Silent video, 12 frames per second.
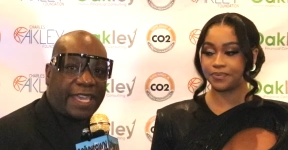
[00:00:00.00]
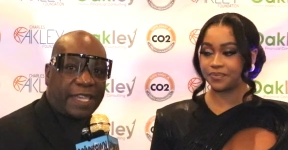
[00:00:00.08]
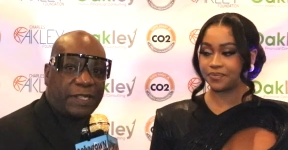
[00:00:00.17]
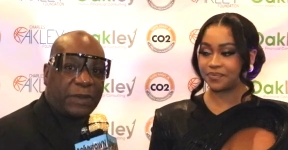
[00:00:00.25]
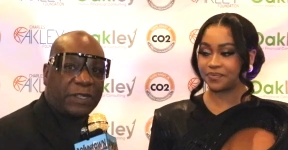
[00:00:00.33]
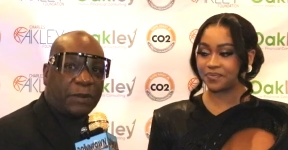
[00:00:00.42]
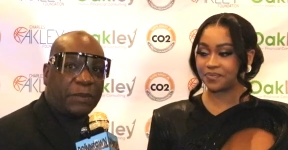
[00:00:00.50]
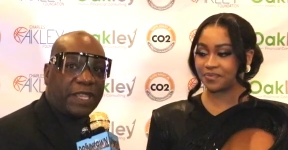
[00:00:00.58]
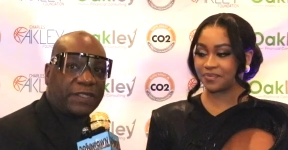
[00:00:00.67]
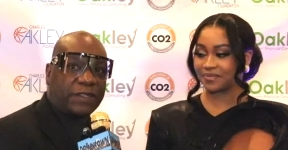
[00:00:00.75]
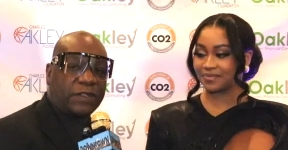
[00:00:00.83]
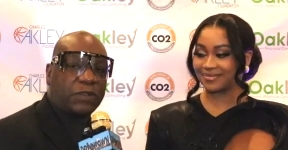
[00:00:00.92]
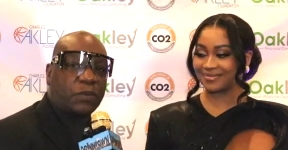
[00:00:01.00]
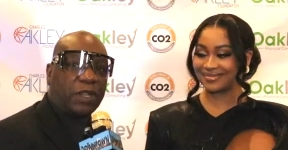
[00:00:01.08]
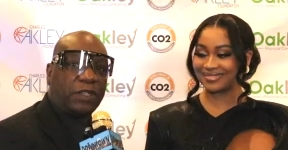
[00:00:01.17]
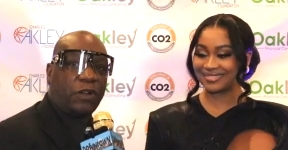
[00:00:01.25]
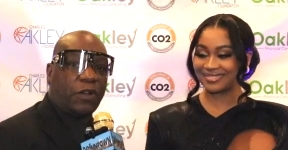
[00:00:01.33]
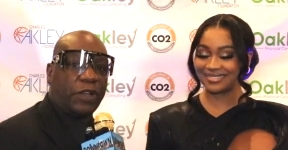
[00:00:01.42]
Speaker 1: guys, peace and blessings. It's
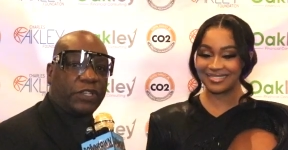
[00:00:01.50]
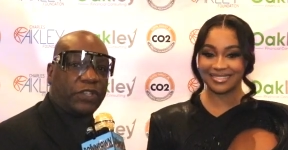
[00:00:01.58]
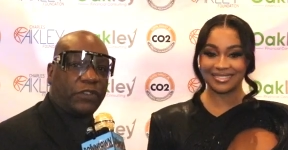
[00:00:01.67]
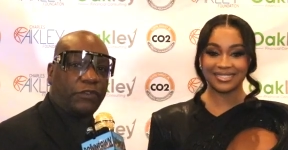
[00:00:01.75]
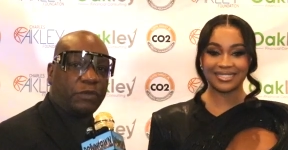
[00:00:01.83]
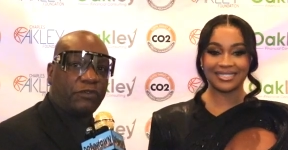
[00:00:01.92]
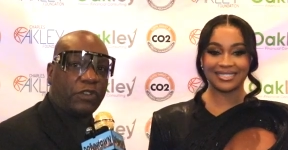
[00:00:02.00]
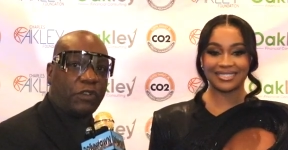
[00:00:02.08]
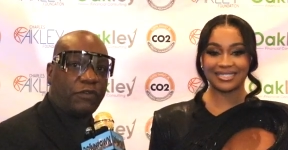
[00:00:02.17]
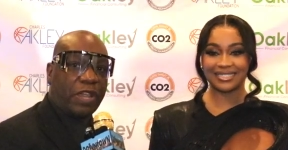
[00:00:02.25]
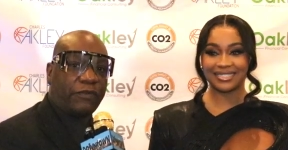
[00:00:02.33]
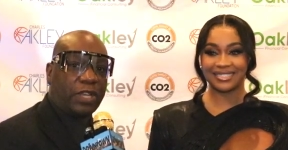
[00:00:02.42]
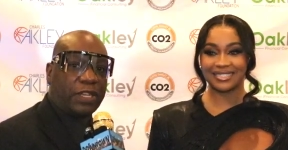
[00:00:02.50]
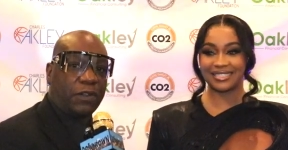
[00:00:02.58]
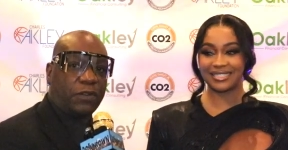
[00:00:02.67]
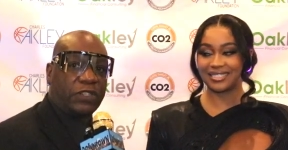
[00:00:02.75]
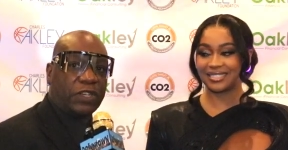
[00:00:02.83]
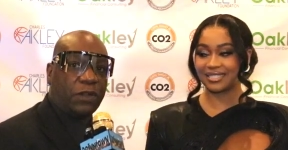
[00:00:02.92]
Walil Archer from The Real RAPP
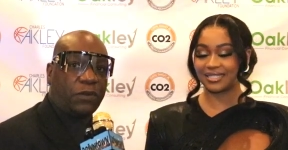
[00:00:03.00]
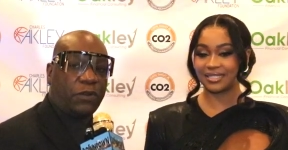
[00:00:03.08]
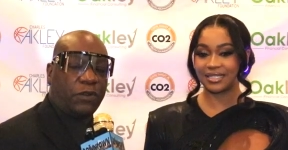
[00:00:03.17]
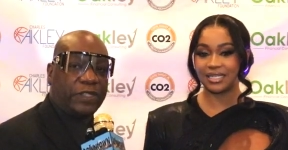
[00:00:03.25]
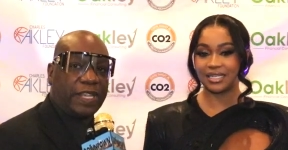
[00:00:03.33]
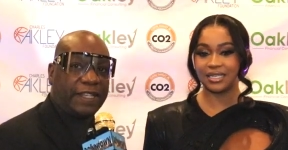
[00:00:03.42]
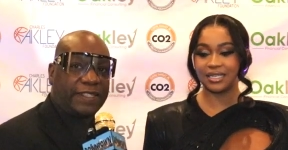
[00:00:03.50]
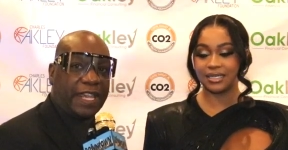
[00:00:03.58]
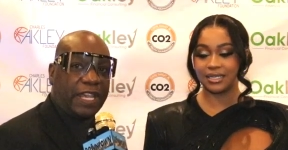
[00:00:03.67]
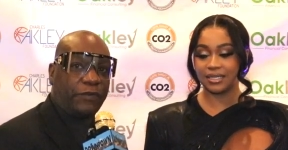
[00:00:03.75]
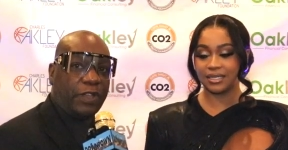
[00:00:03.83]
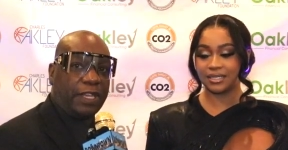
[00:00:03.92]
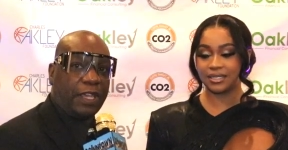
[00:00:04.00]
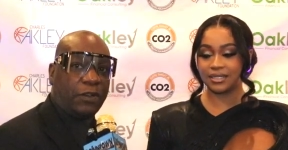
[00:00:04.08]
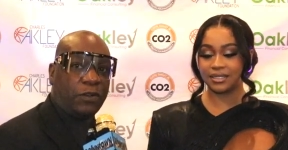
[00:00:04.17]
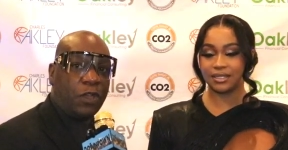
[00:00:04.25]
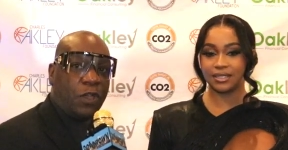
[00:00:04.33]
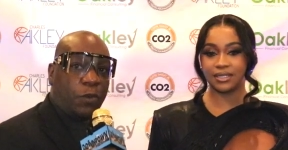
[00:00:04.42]
Radio Show on Downtown Hot
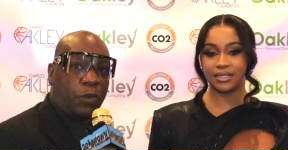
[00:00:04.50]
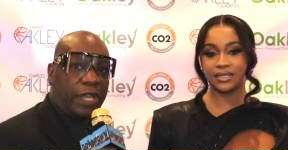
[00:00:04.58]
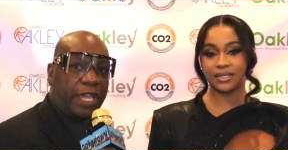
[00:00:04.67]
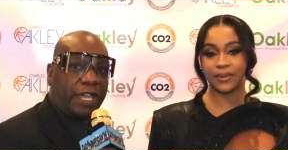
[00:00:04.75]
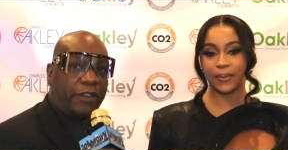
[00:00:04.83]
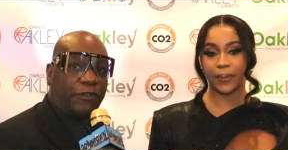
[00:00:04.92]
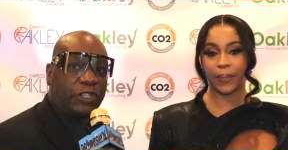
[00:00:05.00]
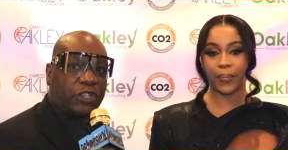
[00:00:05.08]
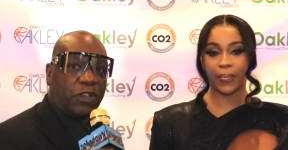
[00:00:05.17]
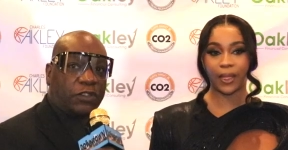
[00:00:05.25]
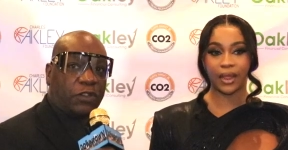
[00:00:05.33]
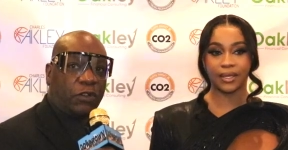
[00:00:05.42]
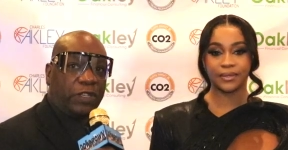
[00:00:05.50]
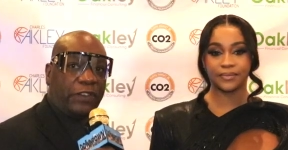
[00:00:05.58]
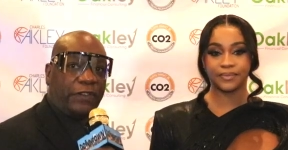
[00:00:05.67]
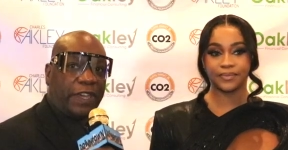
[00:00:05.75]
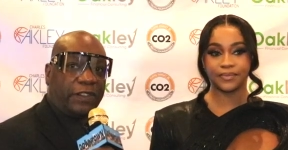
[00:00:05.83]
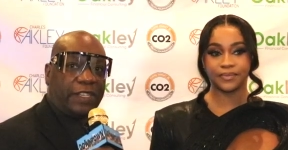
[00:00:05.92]
Radio. We're here for Charles
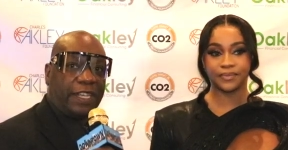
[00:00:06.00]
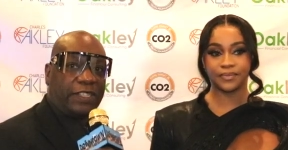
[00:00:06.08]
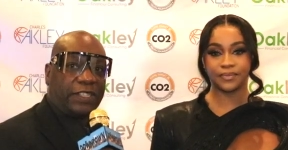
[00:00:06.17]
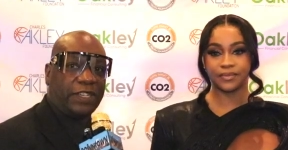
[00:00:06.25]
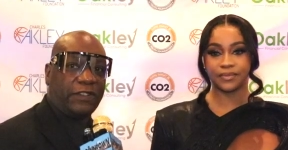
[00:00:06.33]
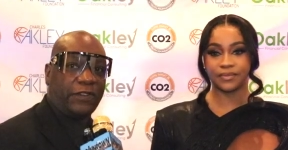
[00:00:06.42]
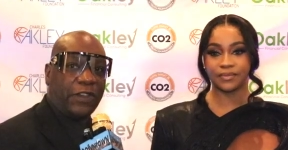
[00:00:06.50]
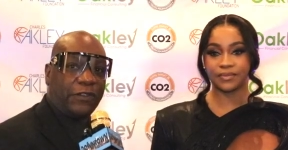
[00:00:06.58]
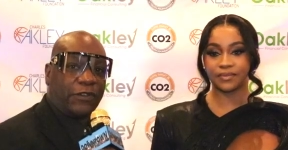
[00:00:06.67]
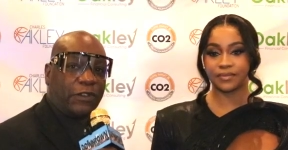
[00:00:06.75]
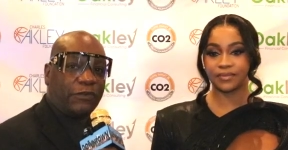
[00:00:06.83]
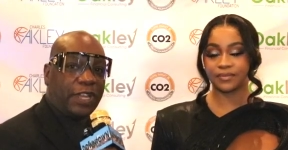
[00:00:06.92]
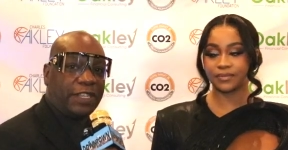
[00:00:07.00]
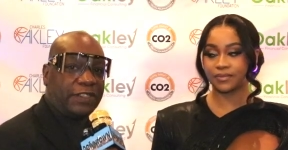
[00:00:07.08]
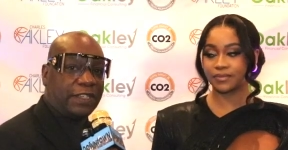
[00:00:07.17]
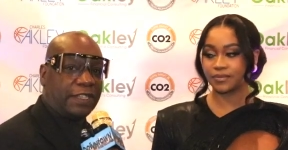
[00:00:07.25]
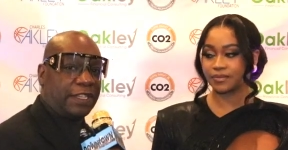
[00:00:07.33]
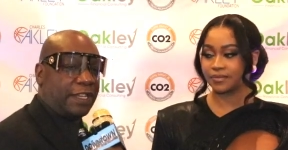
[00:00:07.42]
Oakley Foundation
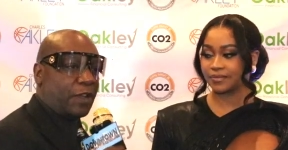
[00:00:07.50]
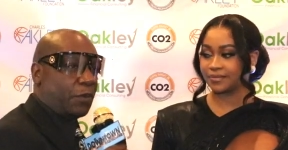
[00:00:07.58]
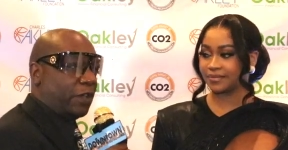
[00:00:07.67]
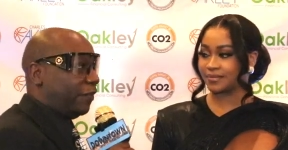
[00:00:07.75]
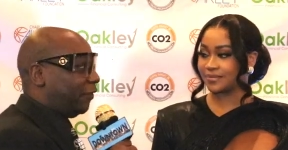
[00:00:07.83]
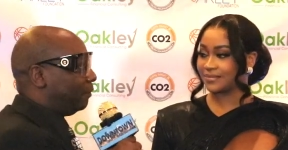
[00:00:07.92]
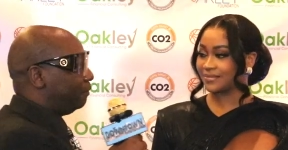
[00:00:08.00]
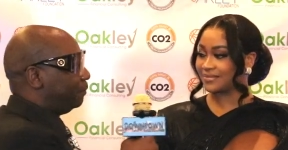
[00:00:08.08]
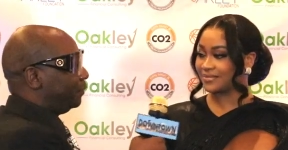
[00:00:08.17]
fundraiser, and I'm with